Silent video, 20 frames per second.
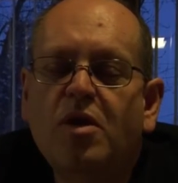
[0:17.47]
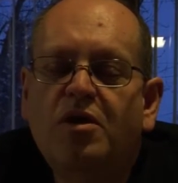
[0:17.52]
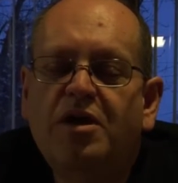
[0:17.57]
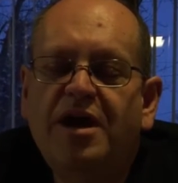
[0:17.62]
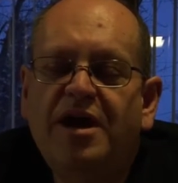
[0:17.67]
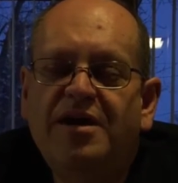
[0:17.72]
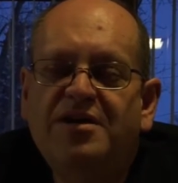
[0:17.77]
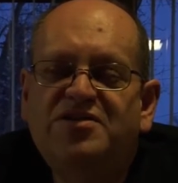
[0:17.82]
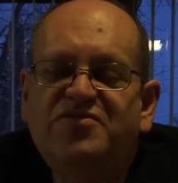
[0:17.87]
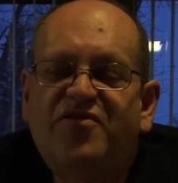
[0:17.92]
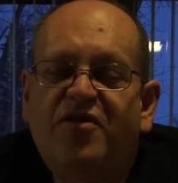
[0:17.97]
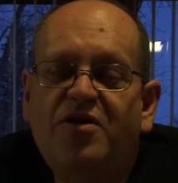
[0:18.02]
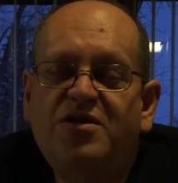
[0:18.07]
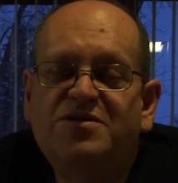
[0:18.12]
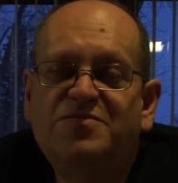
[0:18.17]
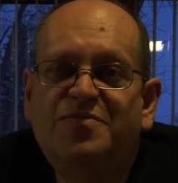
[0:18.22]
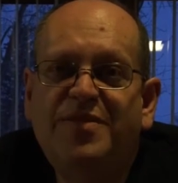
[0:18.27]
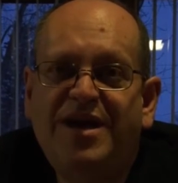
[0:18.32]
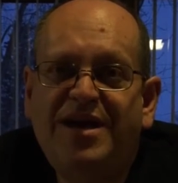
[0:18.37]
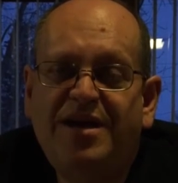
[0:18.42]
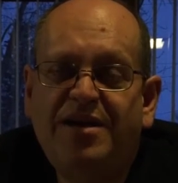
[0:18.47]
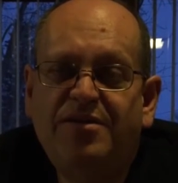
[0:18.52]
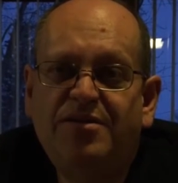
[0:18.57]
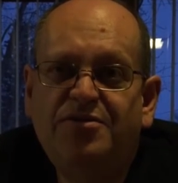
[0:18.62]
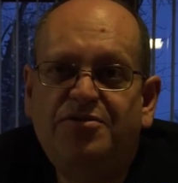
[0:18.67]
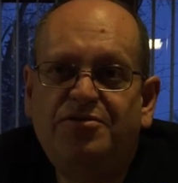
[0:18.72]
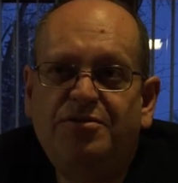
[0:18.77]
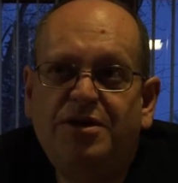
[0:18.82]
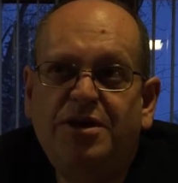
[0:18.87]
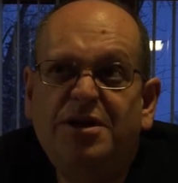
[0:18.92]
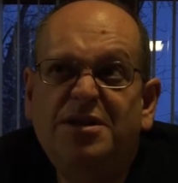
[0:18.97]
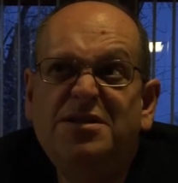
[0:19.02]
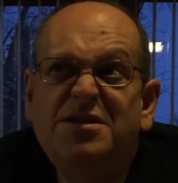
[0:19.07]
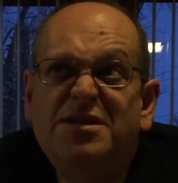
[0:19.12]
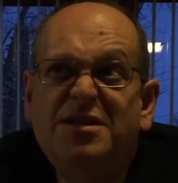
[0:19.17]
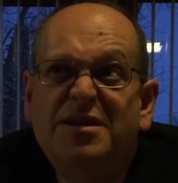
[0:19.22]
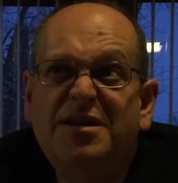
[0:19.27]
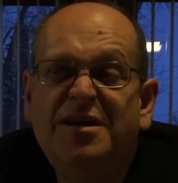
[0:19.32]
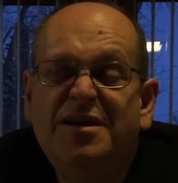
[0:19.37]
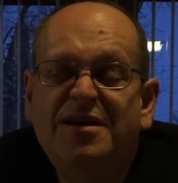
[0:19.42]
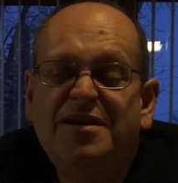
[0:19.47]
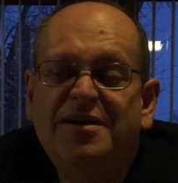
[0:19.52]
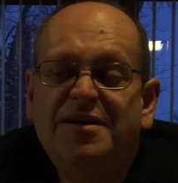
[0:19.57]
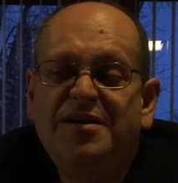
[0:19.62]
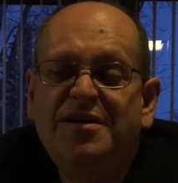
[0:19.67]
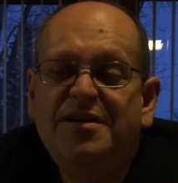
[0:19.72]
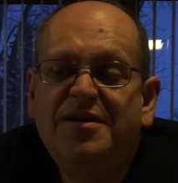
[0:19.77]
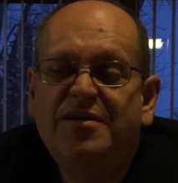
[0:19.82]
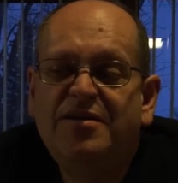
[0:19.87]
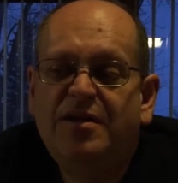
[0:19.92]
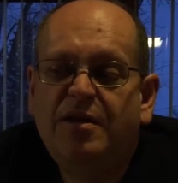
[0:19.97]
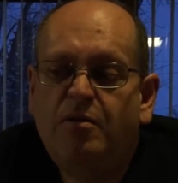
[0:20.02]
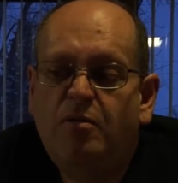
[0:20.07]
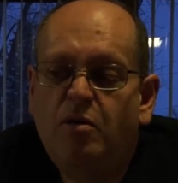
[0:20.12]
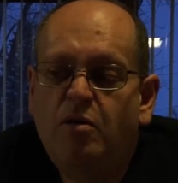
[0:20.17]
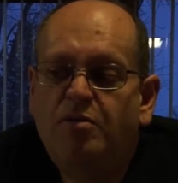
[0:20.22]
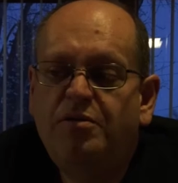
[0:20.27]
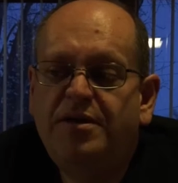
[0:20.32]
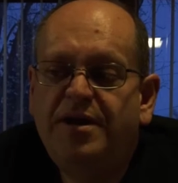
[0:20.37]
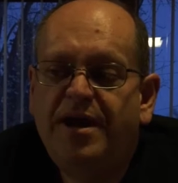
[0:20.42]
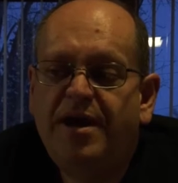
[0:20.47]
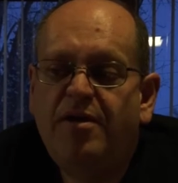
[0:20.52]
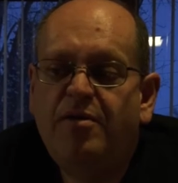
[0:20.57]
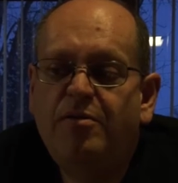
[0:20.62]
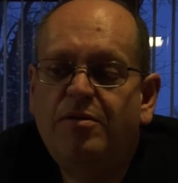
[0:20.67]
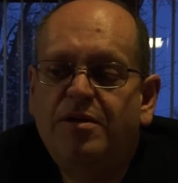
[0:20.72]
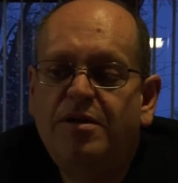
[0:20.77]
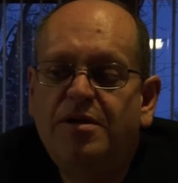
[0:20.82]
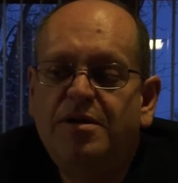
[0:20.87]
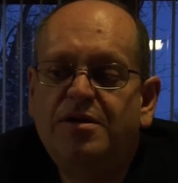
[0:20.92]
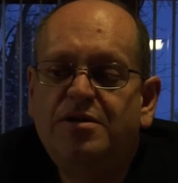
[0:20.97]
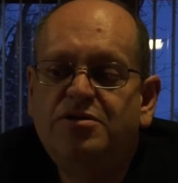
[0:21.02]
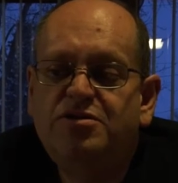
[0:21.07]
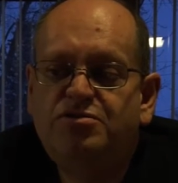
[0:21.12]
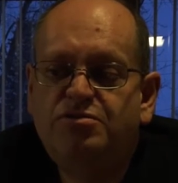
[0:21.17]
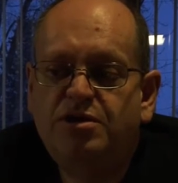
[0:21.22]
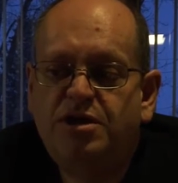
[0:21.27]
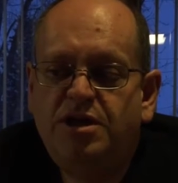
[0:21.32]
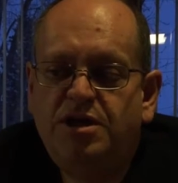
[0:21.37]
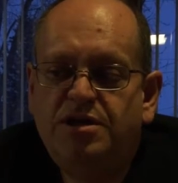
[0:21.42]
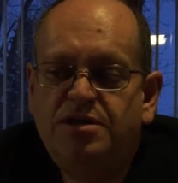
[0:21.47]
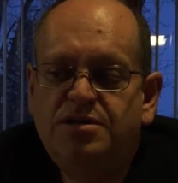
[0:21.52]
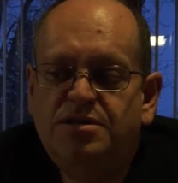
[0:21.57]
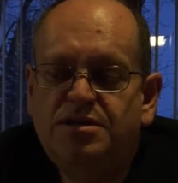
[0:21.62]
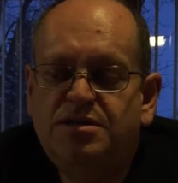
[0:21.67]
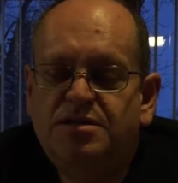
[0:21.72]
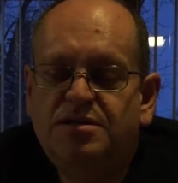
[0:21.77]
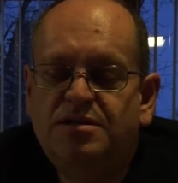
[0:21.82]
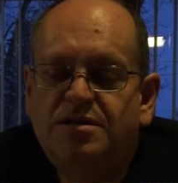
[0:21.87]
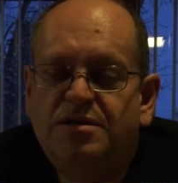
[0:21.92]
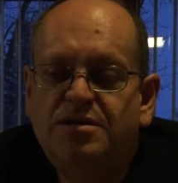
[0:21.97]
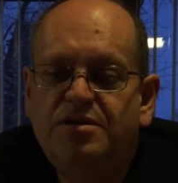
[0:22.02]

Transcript: Okay, as far as making the treaties, they wrote down treaties.